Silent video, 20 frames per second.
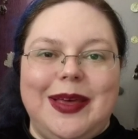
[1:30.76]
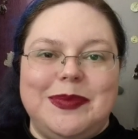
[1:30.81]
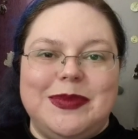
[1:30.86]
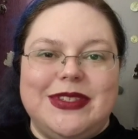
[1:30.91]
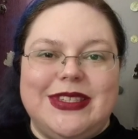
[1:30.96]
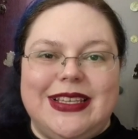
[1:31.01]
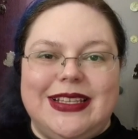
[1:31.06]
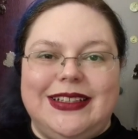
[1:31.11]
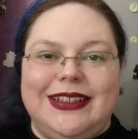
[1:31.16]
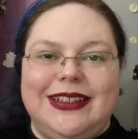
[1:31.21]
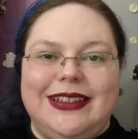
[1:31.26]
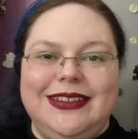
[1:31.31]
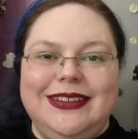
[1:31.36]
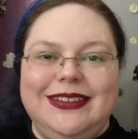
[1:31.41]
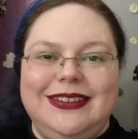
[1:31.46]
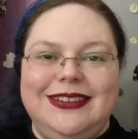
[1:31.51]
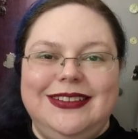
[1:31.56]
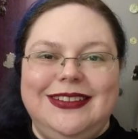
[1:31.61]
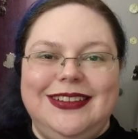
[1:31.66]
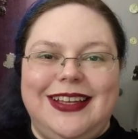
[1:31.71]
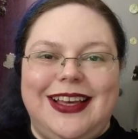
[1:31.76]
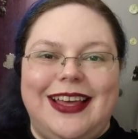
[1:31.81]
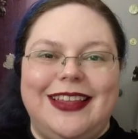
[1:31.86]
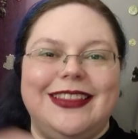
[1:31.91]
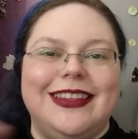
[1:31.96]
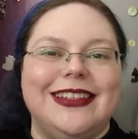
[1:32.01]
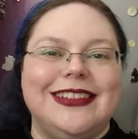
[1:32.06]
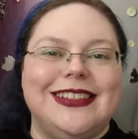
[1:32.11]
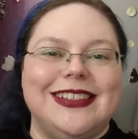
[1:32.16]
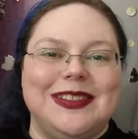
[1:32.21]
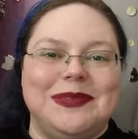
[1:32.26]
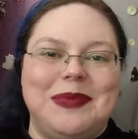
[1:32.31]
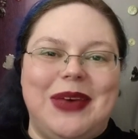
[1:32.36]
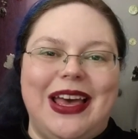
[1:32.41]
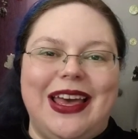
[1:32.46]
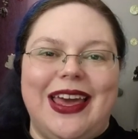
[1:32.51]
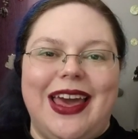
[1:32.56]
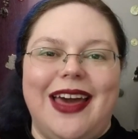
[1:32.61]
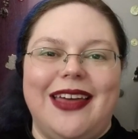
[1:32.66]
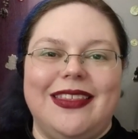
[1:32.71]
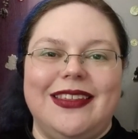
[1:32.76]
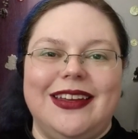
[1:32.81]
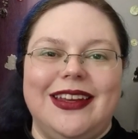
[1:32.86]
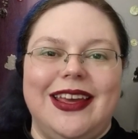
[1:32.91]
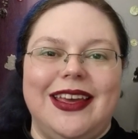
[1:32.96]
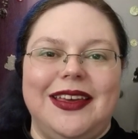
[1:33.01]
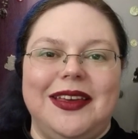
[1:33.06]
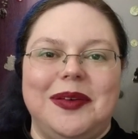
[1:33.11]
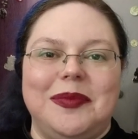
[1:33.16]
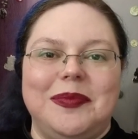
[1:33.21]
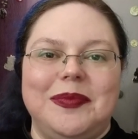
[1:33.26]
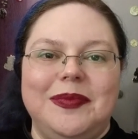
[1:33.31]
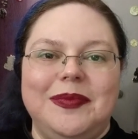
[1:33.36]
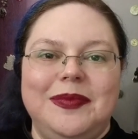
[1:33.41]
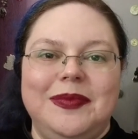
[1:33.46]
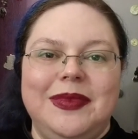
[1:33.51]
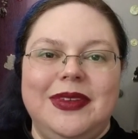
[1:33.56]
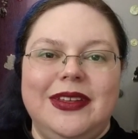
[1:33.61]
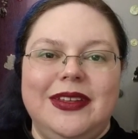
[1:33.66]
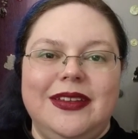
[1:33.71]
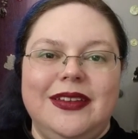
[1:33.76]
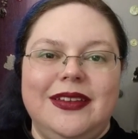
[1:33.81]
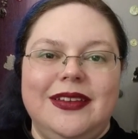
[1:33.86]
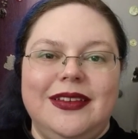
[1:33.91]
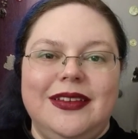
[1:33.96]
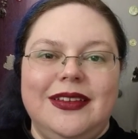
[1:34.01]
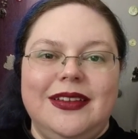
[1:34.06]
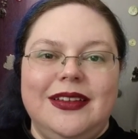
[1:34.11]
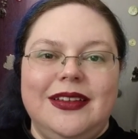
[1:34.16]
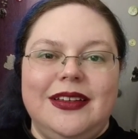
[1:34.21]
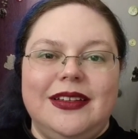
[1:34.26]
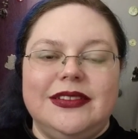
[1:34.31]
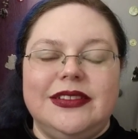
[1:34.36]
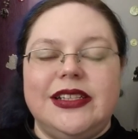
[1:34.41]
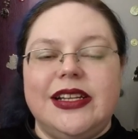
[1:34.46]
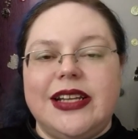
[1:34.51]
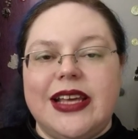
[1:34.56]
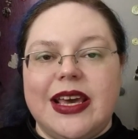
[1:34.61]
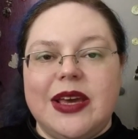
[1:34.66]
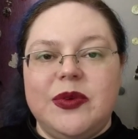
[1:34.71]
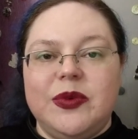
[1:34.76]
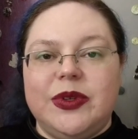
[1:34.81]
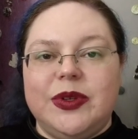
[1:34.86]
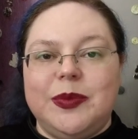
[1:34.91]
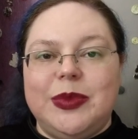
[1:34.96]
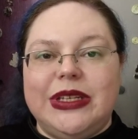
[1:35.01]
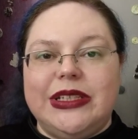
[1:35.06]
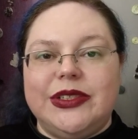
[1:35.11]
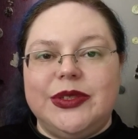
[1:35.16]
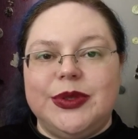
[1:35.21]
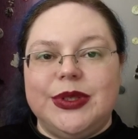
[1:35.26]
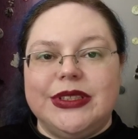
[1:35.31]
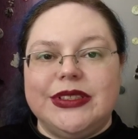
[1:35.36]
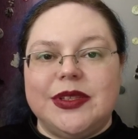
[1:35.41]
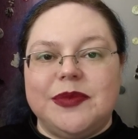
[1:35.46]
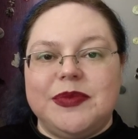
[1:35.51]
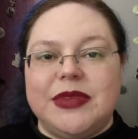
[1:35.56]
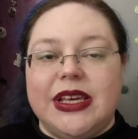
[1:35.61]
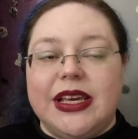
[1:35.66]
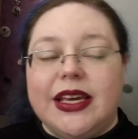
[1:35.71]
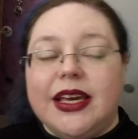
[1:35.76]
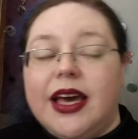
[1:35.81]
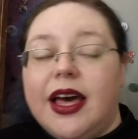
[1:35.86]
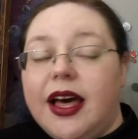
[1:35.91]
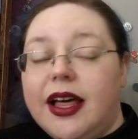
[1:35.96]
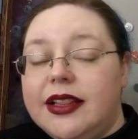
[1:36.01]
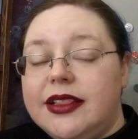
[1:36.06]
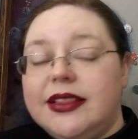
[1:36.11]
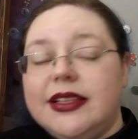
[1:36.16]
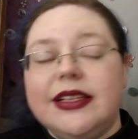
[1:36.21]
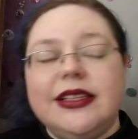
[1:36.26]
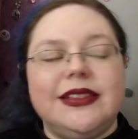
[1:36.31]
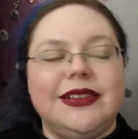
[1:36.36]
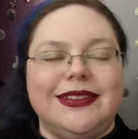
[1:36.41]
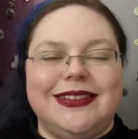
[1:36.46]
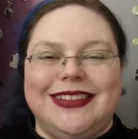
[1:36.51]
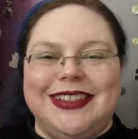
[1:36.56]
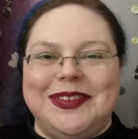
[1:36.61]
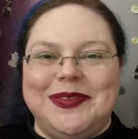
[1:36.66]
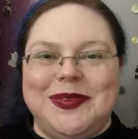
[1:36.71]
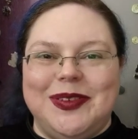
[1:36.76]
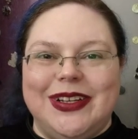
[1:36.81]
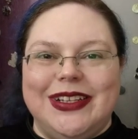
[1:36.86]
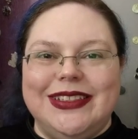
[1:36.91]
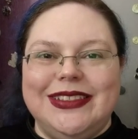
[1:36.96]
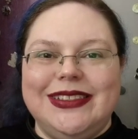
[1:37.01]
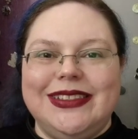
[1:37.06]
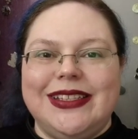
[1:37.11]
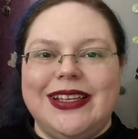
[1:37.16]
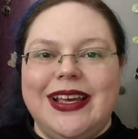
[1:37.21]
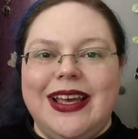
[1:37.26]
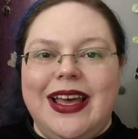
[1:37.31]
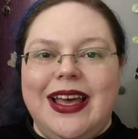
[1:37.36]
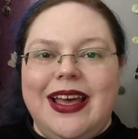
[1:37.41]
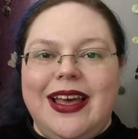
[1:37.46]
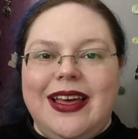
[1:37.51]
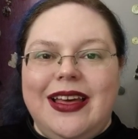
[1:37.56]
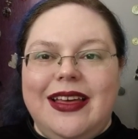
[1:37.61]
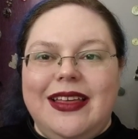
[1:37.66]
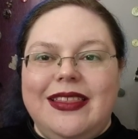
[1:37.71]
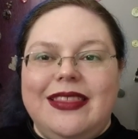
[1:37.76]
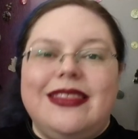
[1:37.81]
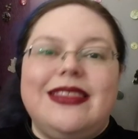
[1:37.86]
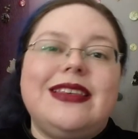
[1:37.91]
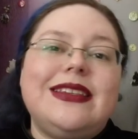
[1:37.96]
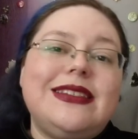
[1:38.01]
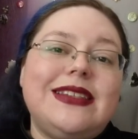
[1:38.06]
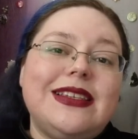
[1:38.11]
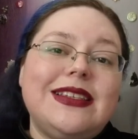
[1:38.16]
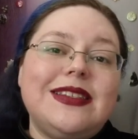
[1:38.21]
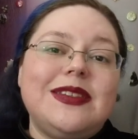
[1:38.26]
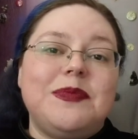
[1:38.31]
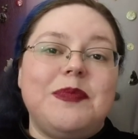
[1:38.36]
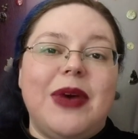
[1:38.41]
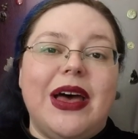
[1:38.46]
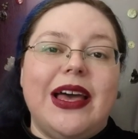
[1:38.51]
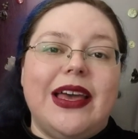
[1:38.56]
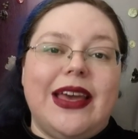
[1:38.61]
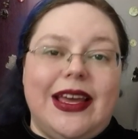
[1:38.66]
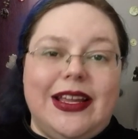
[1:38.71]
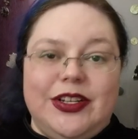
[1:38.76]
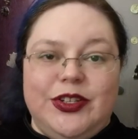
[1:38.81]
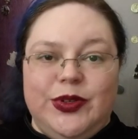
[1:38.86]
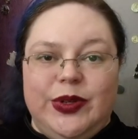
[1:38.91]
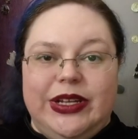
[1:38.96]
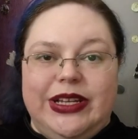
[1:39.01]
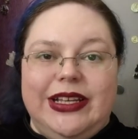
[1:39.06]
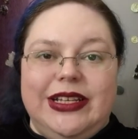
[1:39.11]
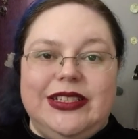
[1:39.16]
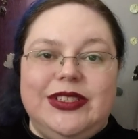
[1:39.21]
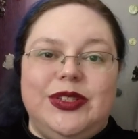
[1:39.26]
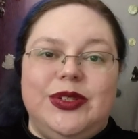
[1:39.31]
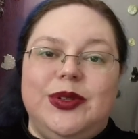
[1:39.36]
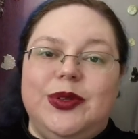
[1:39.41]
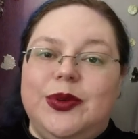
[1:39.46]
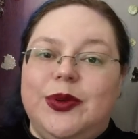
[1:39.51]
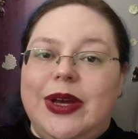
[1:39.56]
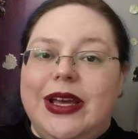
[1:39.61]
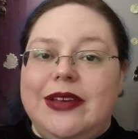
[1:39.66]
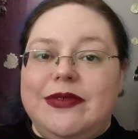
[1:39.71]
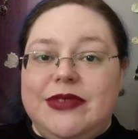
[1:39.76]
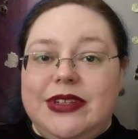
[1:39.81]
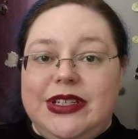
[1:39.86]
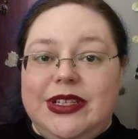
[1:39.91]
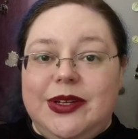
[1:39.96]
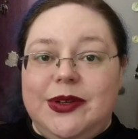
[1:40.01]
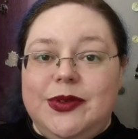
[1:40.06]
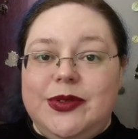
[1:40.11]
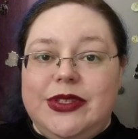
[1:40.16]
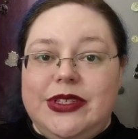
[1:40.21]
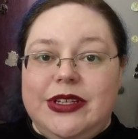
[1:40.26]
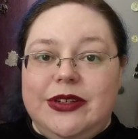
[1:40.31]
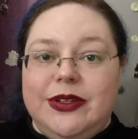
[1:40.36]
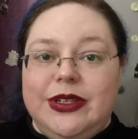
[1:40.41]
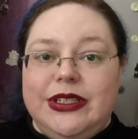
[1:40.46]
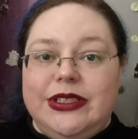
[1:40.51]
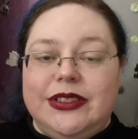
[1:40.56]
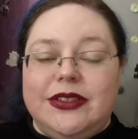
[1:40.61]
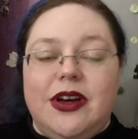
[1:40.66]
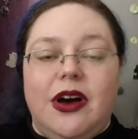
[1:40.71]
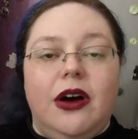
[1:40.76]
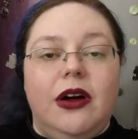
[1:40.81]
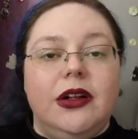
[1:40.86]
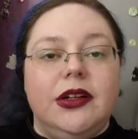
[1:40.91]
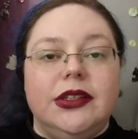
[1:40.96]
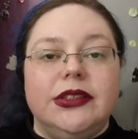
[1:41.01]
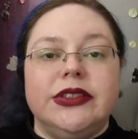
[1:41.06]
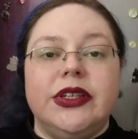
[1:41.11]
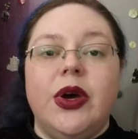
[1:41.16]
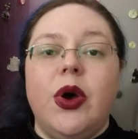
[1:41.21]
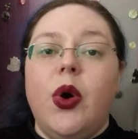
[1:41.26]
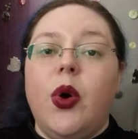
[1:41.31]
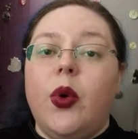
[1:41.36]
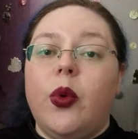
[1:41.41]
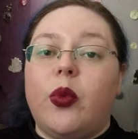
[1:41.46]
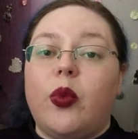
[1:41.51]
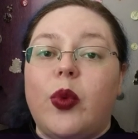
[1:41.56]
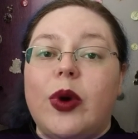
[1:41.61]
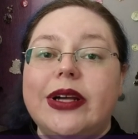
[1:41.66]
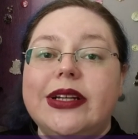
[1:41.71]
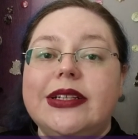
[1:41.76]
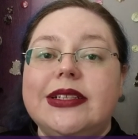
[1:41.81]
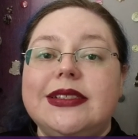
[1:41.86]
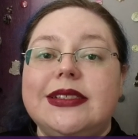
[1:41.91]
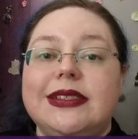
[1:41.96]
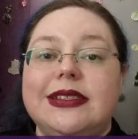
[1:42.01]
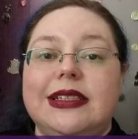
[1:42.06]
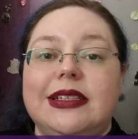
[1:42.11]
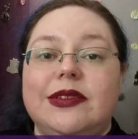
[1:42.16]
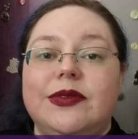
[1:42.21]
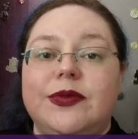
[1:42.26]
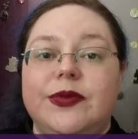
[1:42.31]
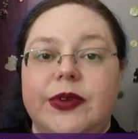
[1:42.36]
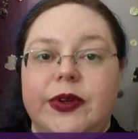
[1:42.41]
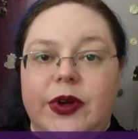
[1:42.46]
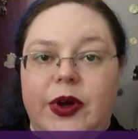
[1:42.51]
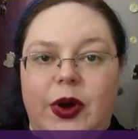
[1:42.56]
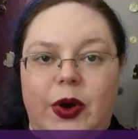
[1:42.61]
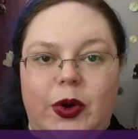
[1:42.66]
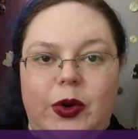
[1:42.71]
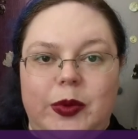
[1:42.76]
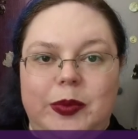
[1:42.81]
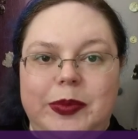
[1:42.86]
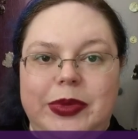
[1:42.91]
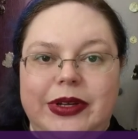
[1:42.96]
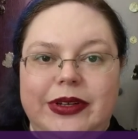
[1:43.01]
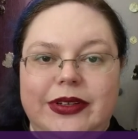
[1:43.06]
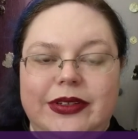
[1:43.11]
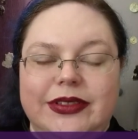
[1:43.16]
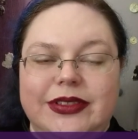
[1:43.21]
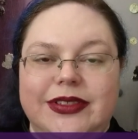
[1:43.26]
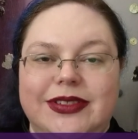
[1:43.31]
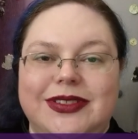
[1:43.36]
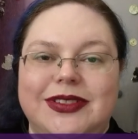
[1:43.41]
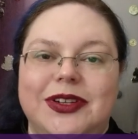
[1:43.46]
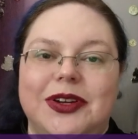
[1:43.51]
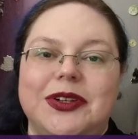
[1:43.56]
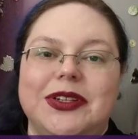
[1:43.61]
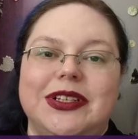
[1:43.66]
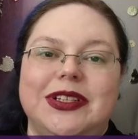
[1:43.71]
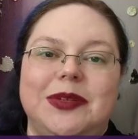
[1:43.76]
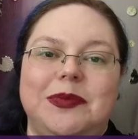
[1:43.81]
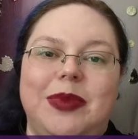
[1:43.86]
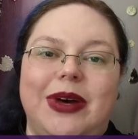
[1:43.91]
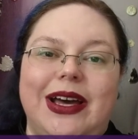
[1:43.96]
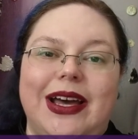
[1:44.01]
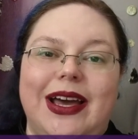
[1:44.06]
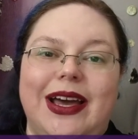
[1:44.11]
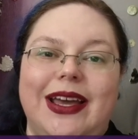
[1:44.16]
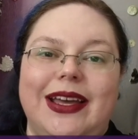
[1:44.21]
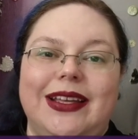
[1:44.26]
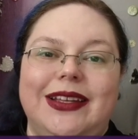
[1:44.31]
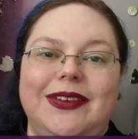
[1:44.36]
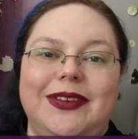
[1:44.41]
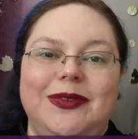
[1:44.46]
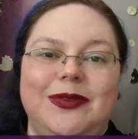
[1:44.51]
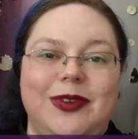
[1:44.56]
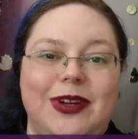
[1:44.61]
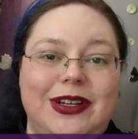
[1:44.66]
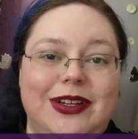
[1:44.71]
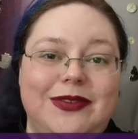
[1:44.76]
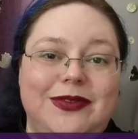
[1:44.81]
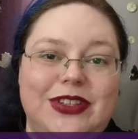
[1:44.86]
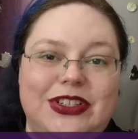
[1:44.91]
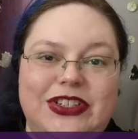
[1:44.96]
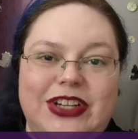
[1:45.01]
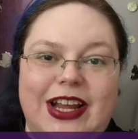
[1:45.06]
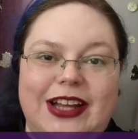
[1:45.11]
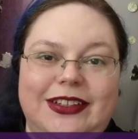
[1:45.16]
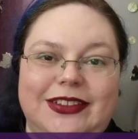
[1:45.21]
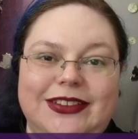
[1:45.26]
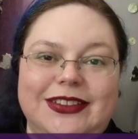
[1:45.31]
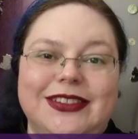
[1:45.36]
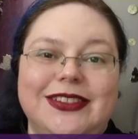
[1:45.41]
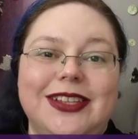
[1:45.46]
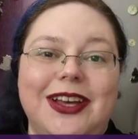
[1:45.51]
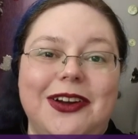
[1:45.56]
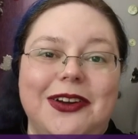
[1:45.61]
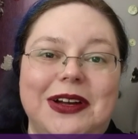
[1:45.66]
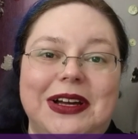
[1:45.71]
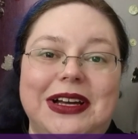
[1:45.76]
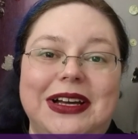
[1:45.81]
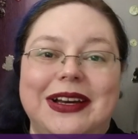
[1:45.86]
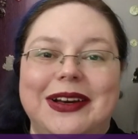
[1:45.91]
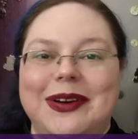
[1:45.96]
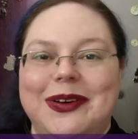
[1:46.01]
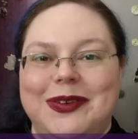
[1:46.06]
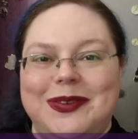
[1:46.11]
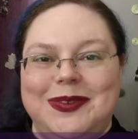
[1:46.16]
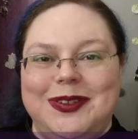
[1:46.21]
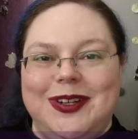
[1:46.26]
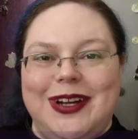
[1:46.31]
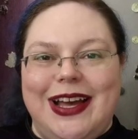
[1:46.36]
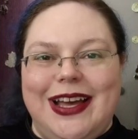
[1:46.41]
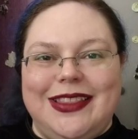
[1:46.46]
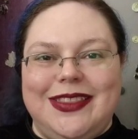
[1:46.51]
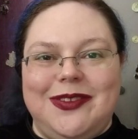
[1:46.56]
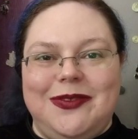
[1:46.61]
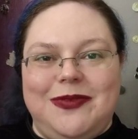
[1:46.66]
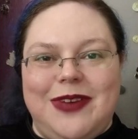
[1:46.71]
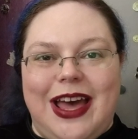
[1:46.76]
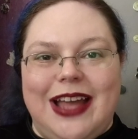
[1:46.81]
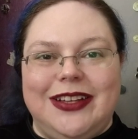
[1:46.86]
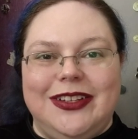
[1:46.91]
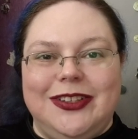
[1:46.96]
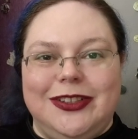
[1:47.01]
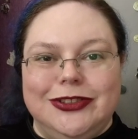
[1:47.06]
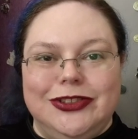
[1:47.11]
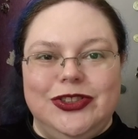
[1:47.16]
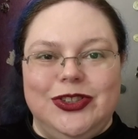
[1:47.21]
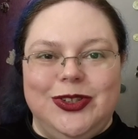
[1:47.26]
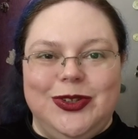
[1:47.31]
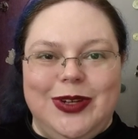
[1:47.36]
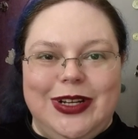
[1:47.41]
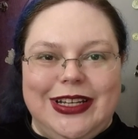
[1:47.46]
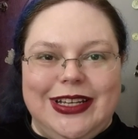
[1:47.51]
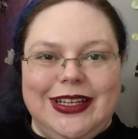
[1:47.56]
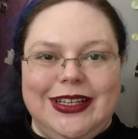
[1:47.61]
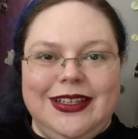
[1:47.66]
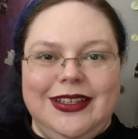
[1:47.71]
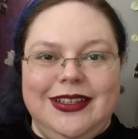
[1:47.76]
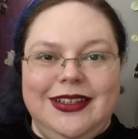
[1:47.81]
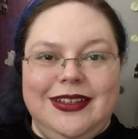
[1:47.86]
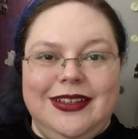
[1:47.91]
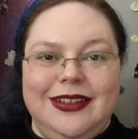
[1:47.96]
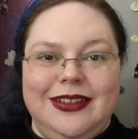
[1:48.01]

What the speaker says: I'm Zylla, and this is my Athenaeum. Today we'll be doing something a little different. This is my entry into a video series called One Scene for Hope, started by friend of the channel Sara over at the Fat Culture Critic.